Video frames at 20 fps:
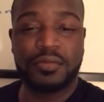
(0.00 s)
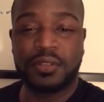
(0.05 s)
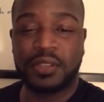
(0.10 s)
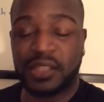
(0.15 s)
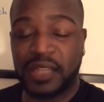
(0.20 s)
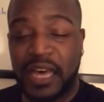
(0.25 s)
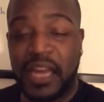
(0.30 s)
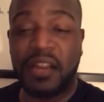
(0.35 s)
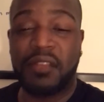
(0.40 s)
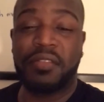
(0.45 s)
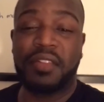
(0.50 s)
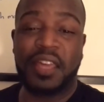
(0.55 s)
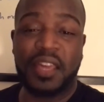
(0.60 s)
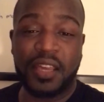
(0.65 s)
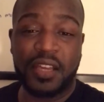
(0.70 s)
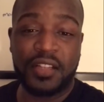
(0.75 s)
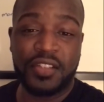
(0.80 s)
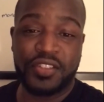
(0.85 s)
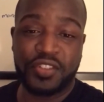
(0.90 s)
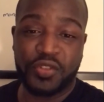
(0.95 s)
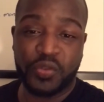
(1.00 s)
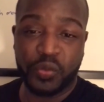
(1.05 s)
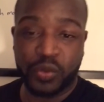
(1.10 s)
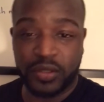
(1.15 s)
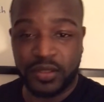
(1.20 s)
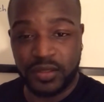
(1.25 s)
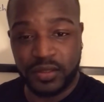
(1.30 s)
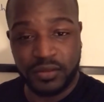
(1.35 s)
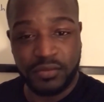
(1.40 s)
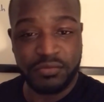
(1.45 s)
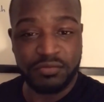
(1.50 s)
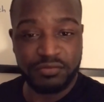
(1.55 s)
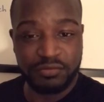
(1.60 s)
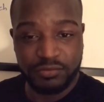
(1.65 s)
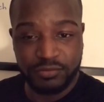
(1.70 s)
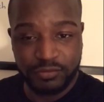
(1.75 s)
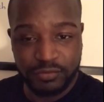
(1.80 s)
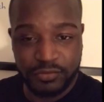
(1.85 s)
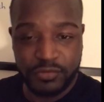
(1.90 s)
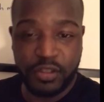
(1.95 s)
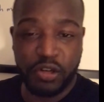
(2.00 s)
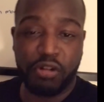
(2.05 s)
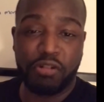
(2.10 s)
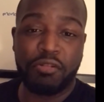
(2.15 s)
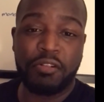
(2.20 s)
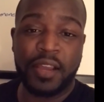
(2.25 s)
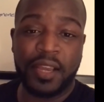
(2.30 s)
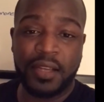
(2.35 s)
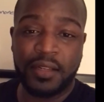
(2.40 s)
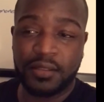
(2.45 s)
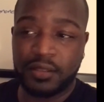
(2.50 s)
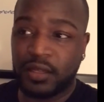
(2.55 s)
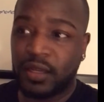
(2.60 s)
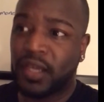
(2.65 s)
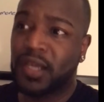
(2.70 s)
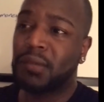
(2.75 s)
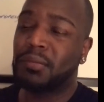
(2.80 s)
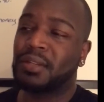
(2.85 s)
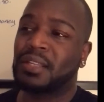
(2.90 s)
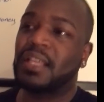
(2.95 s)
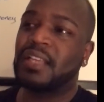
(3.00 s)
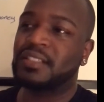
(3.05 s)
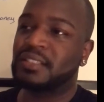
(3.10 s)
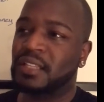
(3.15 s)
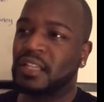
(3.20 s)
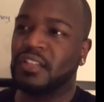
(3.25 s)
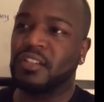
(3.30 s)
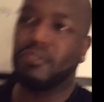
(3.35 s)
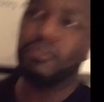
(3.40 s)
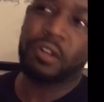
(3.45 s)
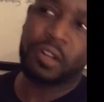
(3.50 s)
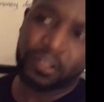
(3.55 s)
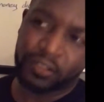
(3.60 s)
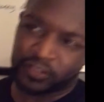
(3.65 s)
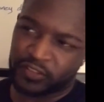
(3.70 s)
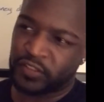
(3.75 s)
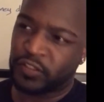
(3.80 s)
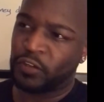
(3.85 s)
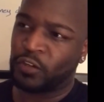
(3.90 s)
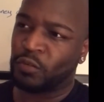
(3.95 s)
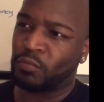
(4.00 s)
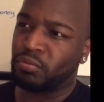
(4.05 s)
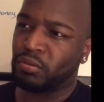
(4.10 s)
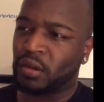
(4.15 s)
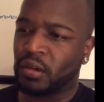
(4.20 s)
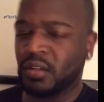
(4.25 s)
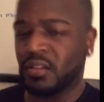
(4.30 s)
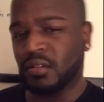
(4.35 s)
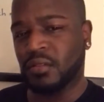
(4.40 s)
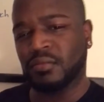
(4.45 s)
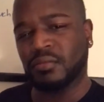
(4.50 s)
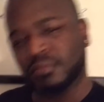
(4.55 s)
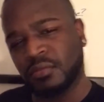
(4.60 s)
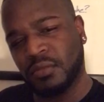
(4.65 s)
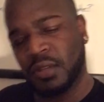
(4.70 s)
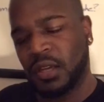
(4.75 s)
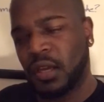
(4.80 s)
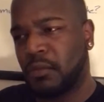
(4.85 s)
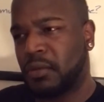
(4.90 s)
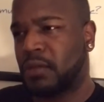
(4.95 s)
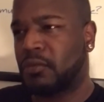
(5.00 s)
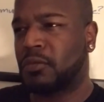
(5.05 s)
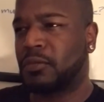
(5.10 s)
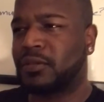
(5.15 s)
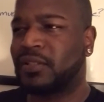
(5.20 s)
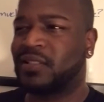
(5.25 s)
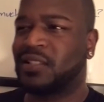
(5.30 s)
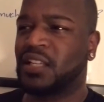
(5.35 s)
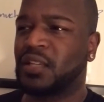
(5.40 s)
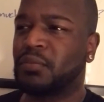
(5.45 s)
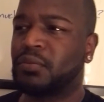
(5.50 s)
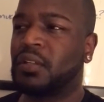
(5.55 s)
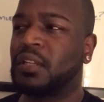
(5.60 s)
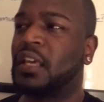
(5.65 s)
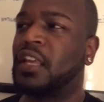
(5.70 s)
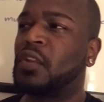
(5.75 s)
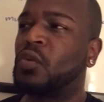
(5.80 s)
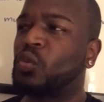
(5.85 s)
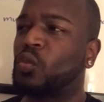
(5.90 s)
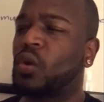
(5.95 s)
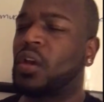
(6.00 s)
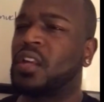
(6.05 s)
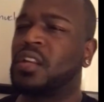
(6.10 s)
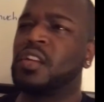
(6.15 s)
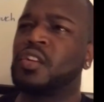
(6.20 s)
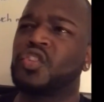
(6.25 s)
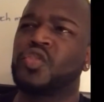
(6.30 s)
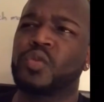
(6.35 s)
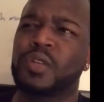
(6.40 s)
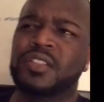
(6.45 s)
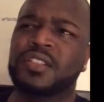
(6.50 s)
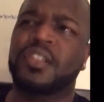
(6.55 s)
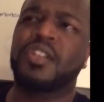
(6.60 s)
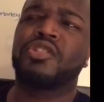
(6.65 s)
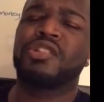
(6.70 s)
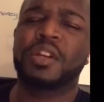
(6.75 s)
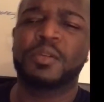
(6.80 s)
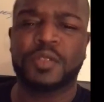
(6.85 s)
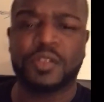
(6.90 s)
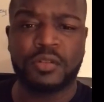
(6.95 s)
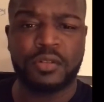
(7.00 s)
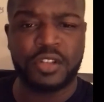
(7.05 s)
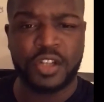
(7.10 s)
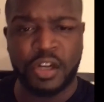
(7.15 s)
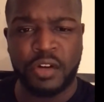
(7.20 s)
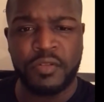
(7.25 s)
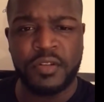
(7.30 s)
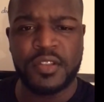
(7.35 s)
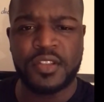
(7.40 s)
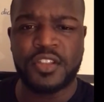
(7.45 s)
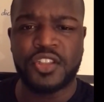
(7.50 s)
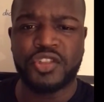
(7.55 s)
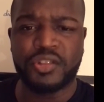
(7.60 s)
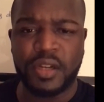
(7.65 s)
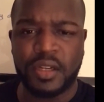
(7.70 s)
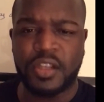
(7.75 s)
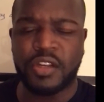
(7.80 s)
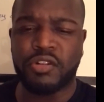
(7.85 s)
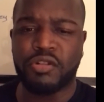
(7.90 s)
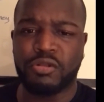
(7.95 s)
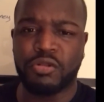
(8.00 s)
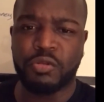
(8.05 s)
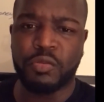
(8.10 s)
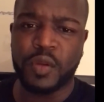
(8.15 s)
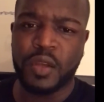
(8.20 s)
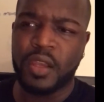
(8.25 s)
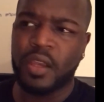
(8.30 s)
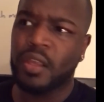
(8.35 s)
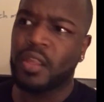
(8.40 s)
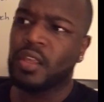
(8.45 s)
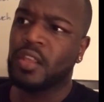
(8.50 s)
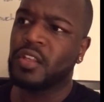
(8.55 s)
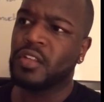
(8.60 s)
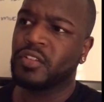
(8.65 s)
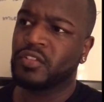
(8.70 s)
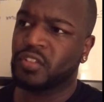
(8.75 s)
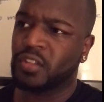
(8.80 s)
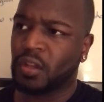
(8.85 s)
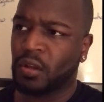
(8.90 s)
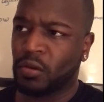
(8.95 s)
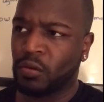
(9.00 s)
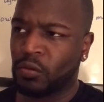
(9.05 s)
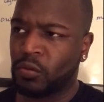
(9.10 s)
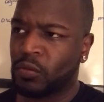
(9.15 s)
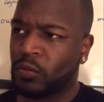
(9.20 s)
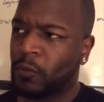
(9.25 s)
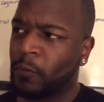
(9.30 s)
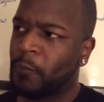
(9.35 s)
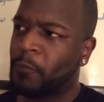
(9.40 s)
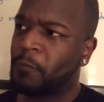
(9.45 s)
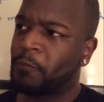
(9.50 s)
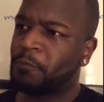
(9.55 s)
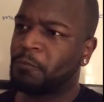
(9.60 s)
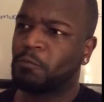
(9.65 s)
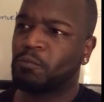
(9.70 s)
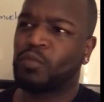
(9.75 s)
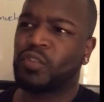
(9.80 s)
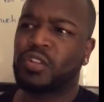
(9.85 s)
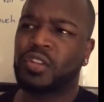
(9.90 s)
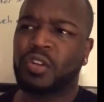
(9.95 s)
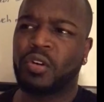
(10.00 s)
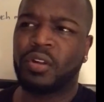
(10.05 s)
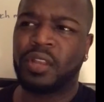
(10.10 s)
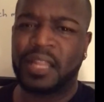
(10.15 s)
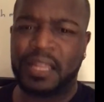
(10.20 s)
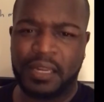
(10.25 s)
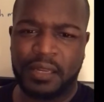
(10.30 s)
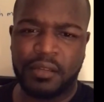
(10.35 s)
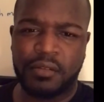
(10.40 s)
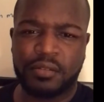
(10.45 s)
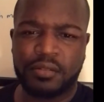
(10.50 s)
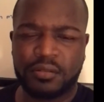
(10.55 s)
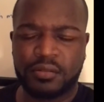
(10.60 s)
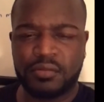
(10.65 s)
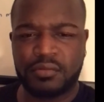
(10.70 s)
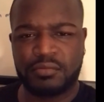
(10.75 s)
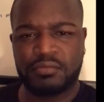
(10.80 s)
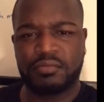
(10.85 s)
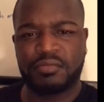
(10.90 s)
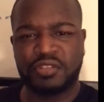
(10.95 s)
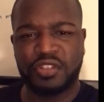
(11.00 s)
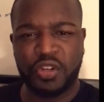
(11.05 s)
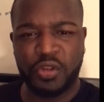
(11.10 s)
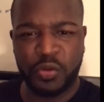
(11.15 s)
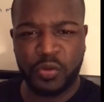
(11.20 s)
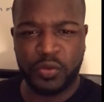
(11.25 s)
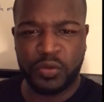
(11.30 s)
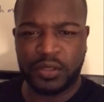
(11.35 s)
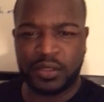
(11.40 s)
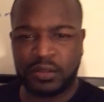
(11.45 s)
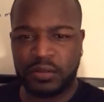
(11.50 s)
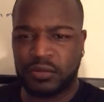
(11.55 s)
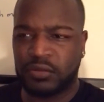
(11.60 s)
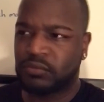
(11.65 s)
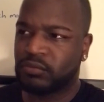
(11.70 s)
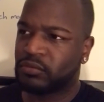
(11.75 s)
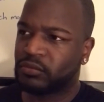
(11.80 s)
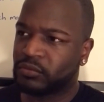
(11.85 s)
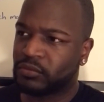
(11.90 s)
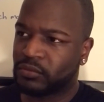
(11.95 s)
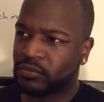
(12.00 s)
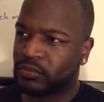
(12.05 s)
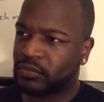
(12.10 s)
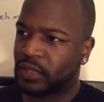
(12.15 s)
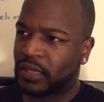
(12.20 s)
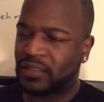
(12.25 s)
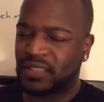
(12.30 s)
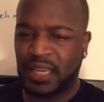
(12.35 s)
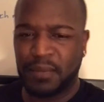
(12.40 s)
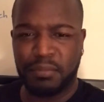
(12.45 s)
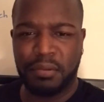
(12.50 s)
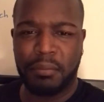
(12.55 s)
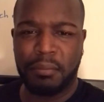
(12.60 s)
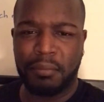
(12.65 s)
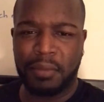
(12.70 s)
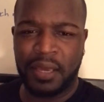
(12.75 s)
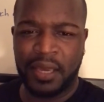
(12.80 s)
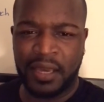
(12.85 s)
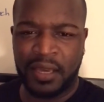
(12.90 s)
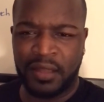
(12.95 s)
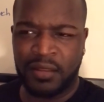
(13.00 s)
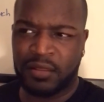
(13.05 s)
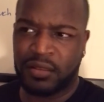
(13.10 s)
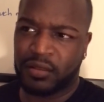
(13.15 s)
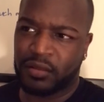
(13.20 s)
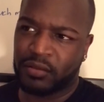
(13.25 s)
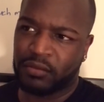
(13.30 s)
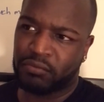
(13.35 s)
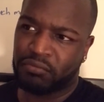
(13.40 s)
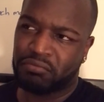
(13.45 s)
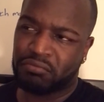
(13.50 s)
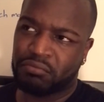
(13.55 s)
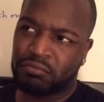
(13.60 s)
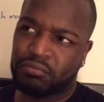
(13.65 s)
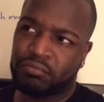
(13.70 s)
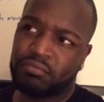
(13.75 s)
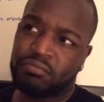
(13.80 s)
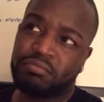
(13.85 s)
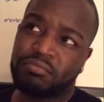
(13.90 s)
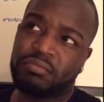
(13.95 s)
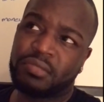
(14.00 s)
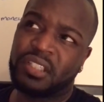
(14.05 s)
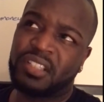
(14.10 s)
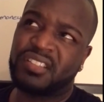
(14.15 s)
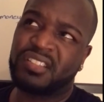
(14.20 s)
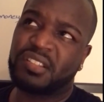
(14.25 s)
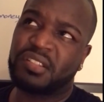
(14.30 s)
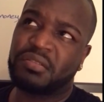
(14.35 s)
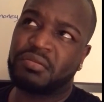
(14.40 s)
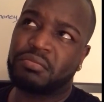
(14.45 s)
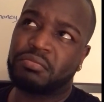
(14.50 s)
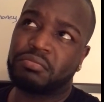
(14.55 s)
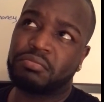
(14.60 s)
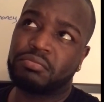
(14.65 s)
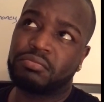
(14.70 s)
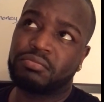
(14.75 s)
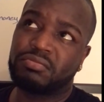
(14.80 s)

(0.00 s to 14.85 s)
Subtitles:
a lot of the answers wasn't correct. But that's not the real concerning part. People be slipping, and this was a cryptocurrency trading group, so like knowing that type of math isn't